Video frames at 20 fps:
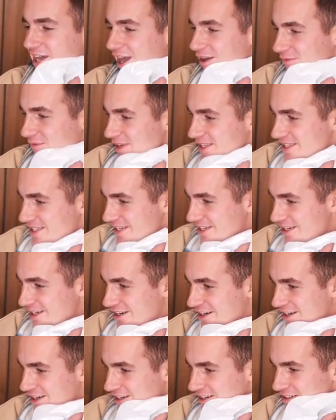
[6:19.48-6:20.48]
outfits in
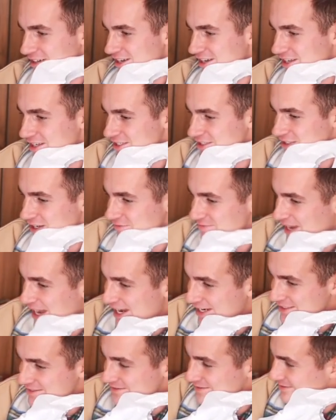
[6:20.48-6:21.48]
here. Do you have
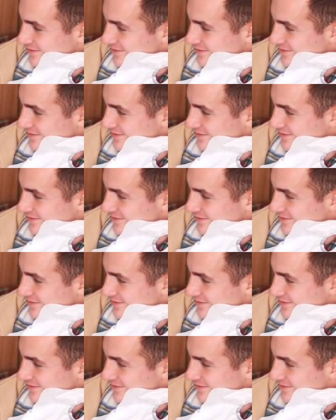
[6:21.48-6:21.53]
mine?